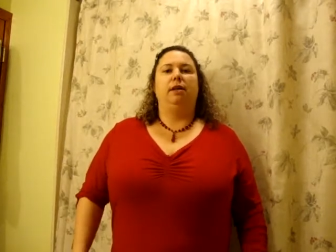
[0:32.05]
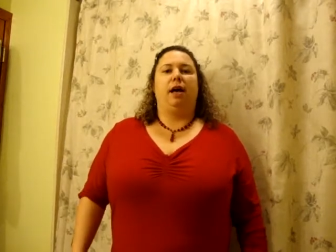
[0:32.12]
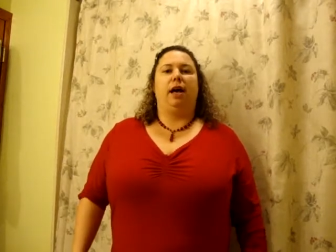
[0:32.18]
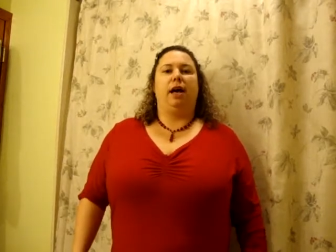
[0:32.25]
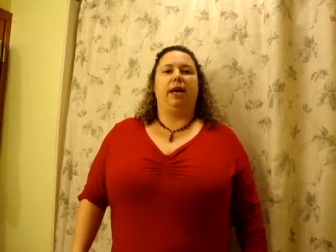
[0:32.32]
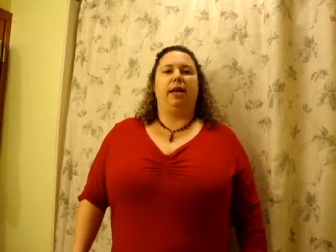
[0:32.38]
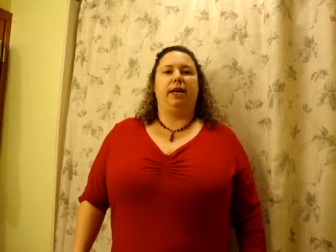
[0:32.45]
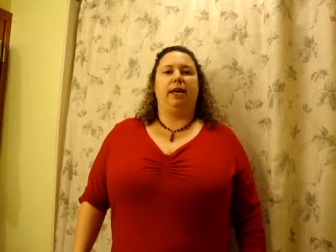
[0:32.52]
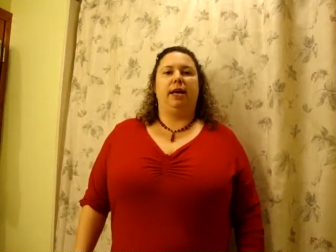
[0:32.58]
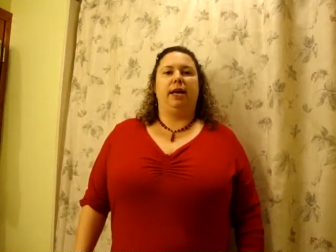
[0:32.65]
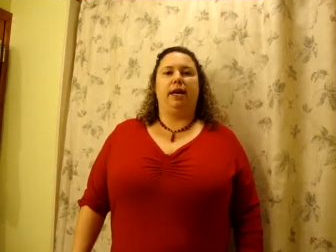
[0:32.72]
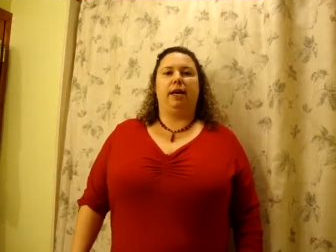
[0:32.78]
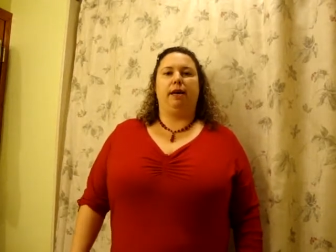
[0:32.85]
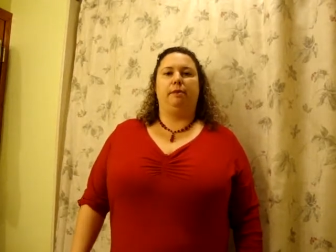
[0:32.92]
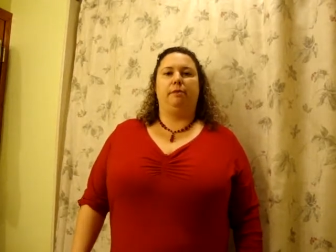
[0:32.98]
I
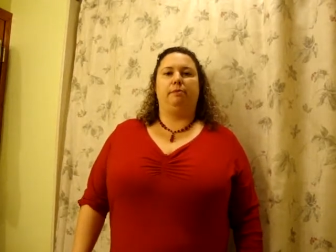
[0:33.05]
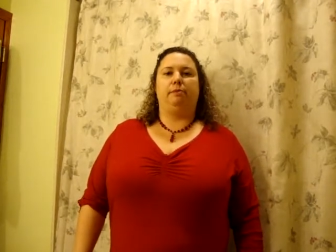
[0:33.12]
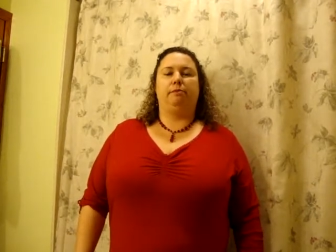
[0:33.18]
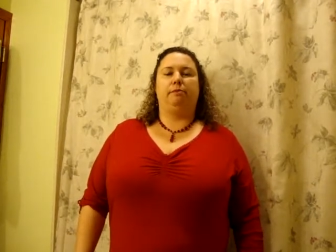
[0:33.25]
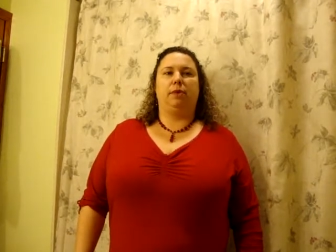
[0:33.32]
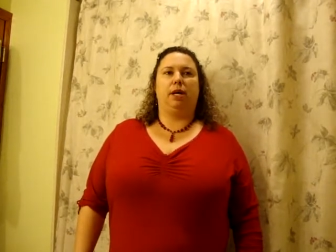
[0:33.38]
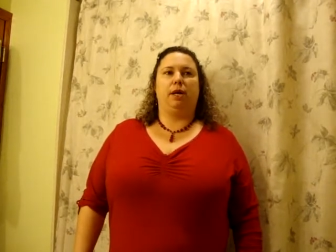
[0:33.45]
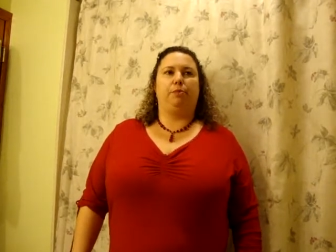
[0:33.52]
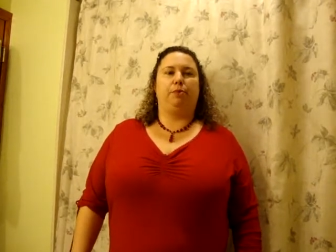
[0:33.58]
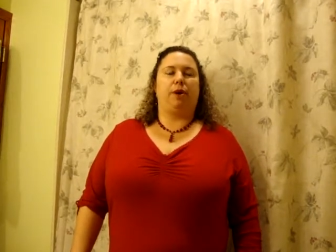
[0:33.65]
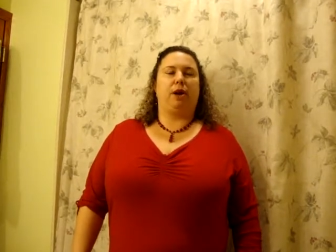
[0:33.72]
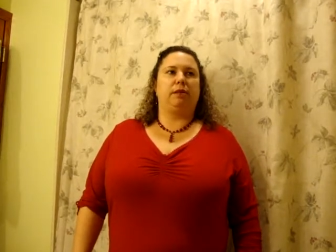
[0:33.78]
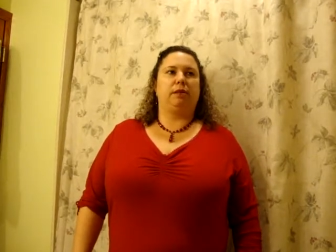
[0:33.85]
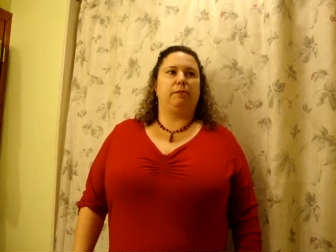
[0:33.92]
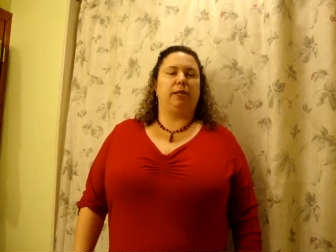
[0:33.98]
am
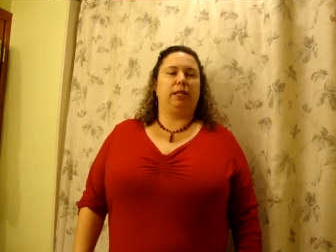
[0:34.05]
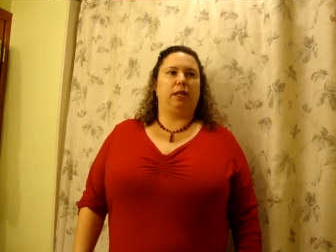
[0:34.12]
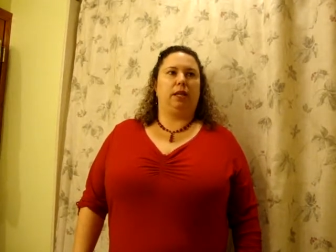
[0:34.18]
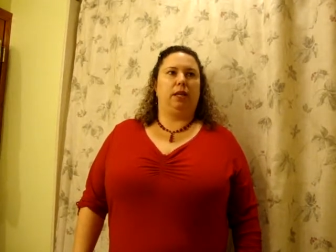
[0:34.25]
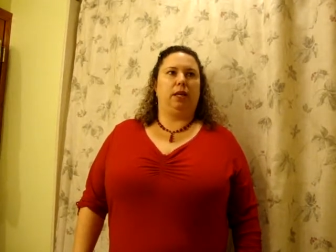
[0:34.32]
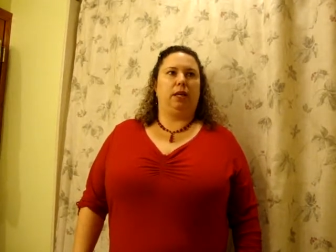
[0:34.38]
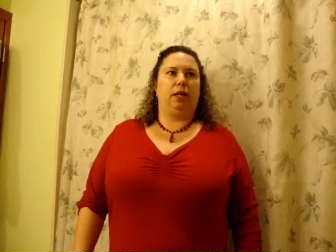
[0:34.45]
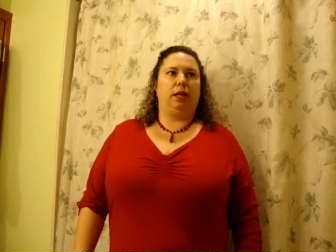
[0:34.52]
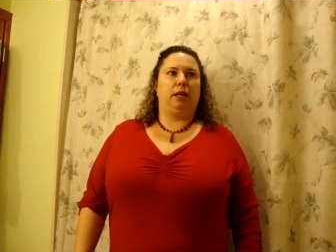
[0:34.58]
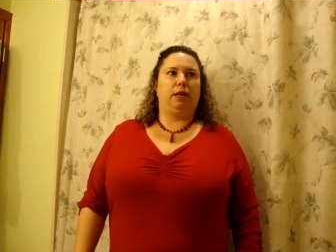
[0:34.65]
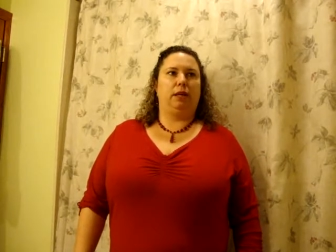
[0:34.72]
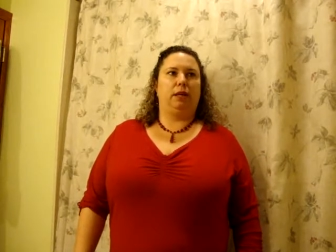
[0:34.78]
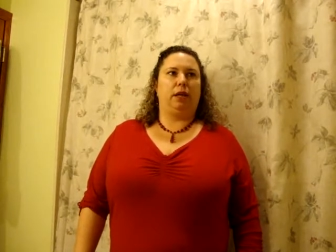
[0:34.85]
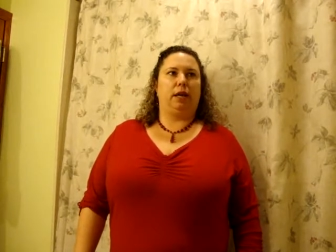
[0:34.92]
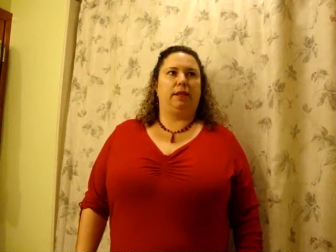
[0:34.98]

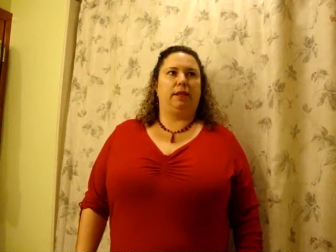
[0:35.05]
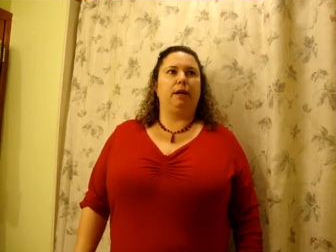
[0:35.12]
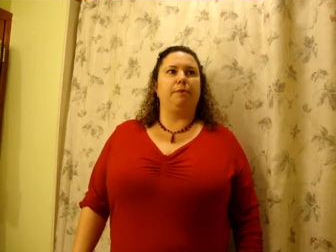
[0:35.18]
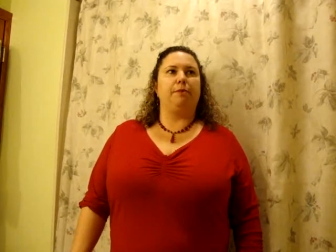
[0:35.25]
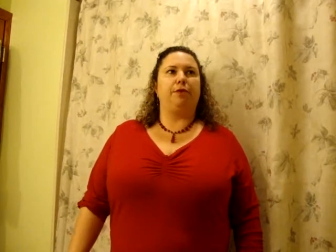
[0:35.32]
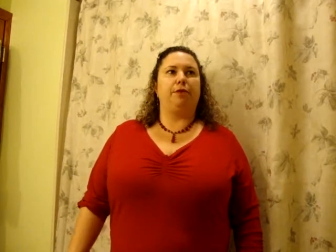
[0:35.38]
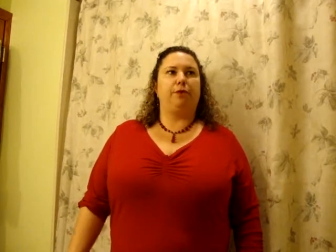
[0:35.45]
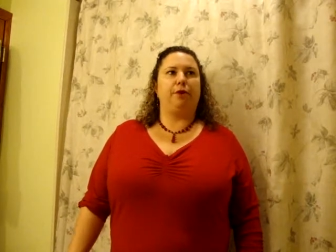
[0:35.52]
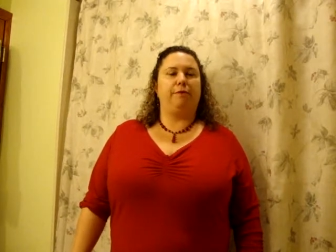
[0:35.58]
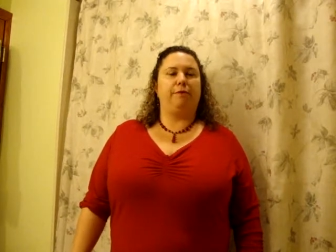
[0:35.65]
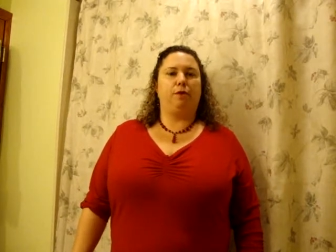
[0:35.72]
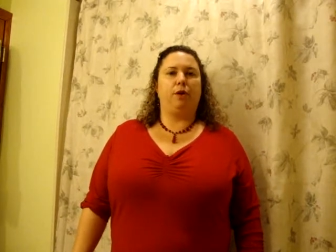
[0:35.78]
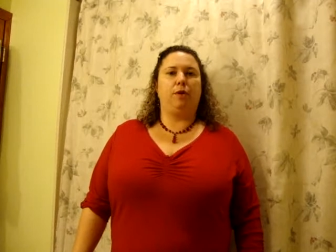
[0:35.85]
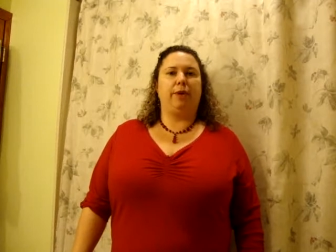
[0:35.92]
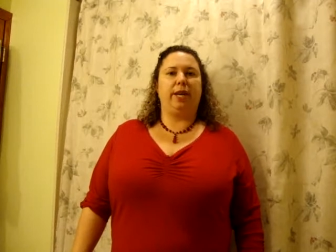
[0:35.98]
approximately, I think I'm
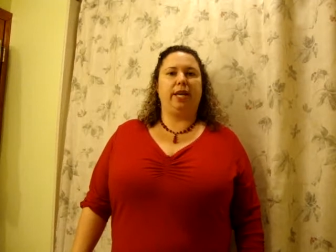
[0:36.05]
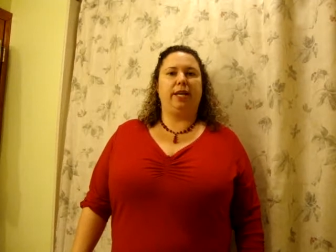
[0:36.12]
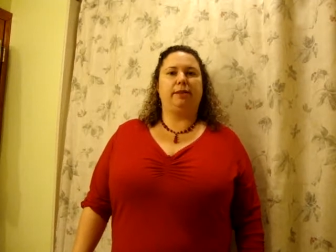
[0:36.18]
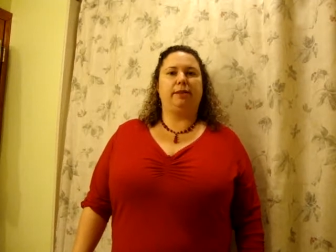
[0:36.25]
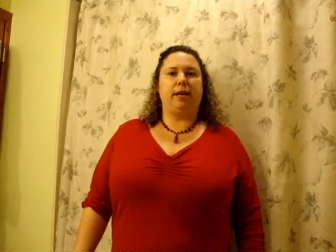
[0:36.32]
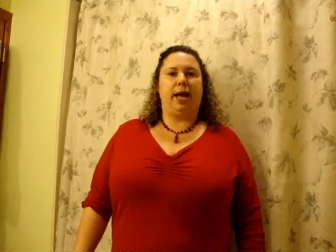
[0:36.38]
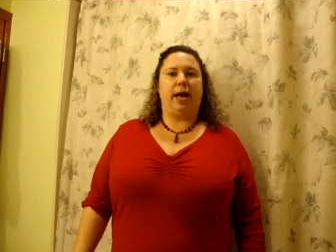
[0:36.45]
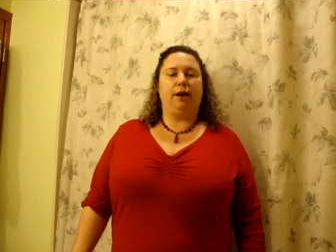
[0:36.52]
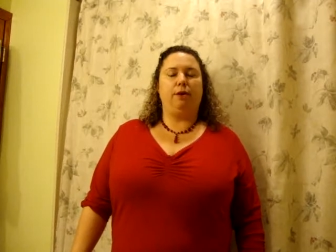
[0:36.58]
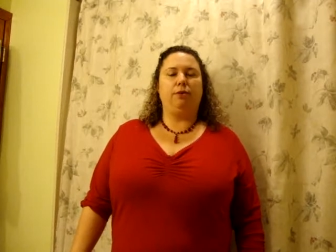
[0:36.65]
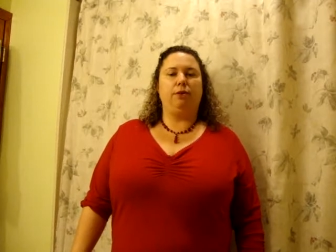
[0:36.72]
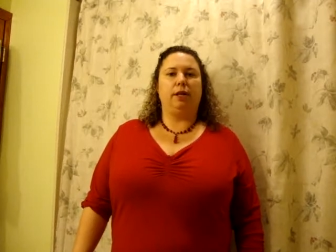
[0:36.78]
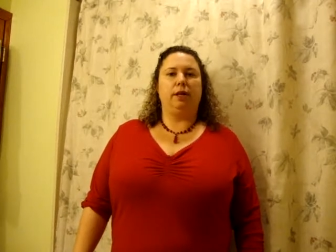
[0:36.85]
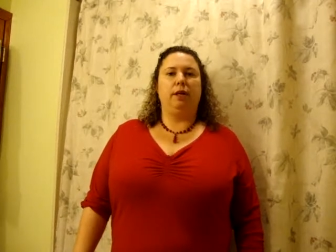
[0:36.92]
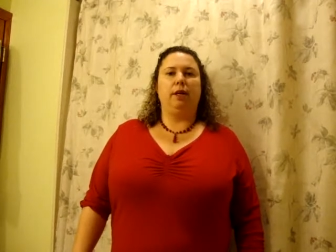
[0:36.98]
34 weeks out,